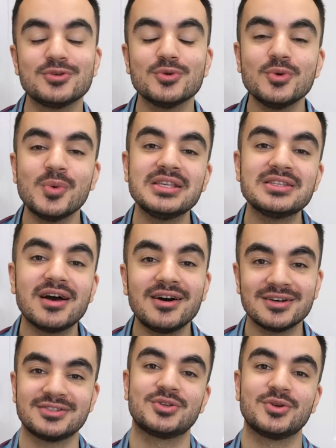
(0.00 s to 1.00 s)
to always
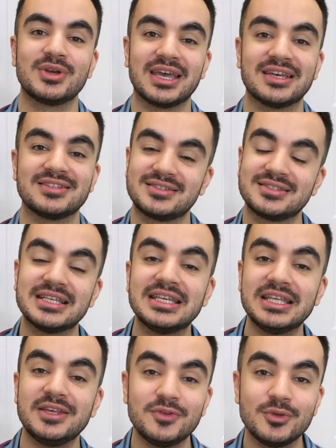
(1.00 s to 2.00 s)
ask your guests to
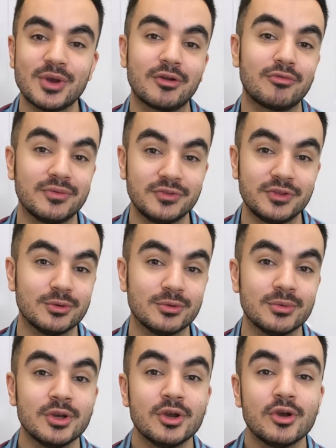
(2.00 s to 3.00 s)
leave you a review.
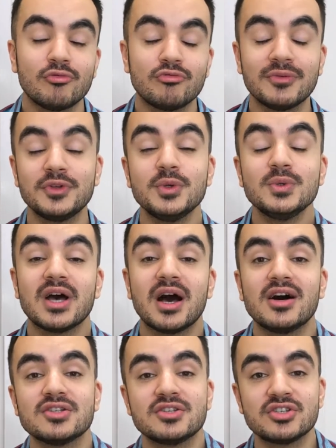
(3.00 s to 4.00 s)
Reviews
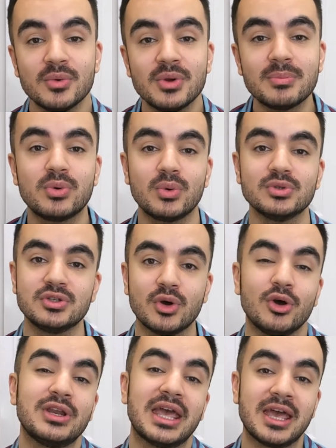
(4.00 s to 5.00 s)
are so important
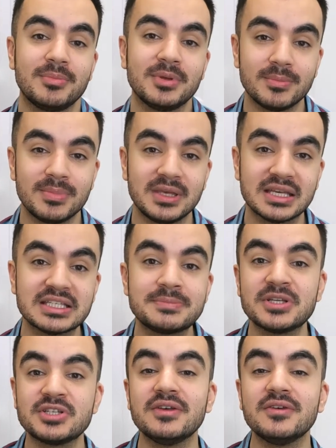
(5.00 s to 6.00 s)
on Airbnb,
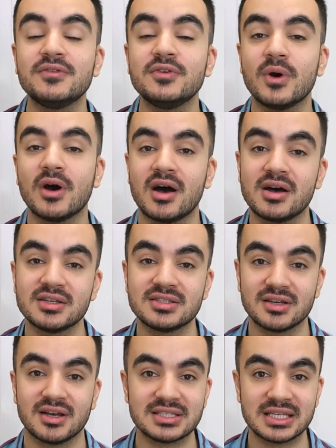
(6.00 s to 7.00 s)
especially if you are
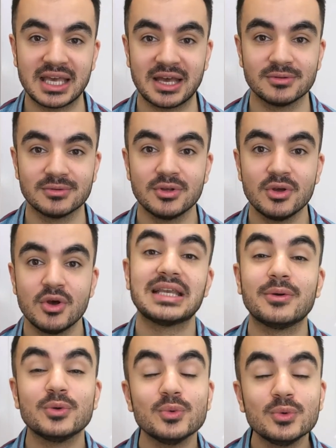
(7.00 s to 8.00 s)
starting out.
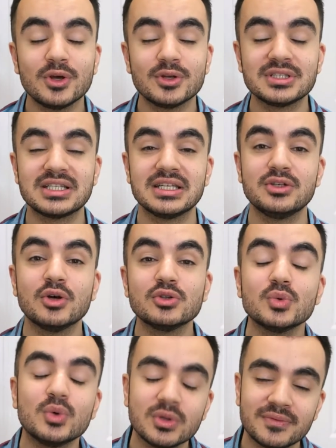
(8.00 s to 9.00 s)
Now, in all honesty, not
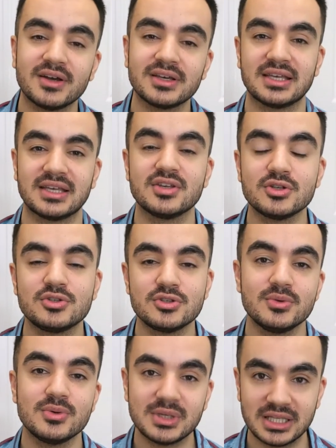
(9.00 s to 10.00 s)
all of our guests
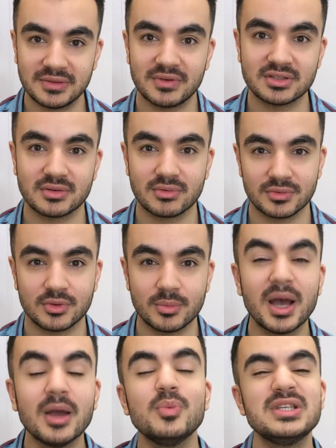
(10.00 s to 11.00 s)
do leave us a review,
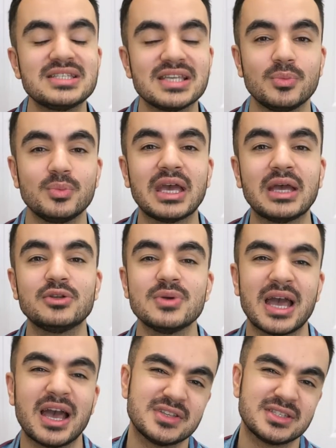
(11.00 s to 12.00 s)
but I would say we do
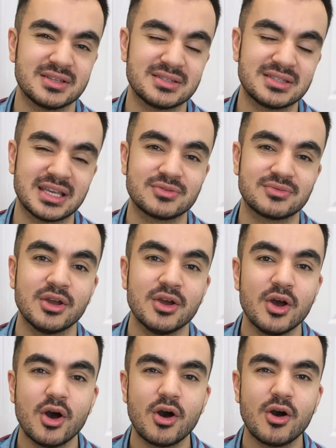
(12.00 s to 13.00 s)
have a success rate
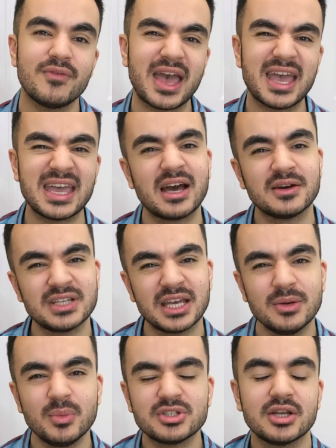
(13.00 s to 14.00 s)
of 8 out of
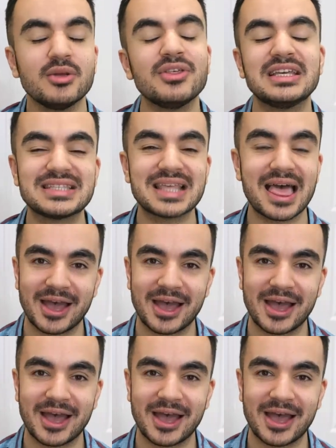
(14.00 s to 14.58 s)
10, which I don't think is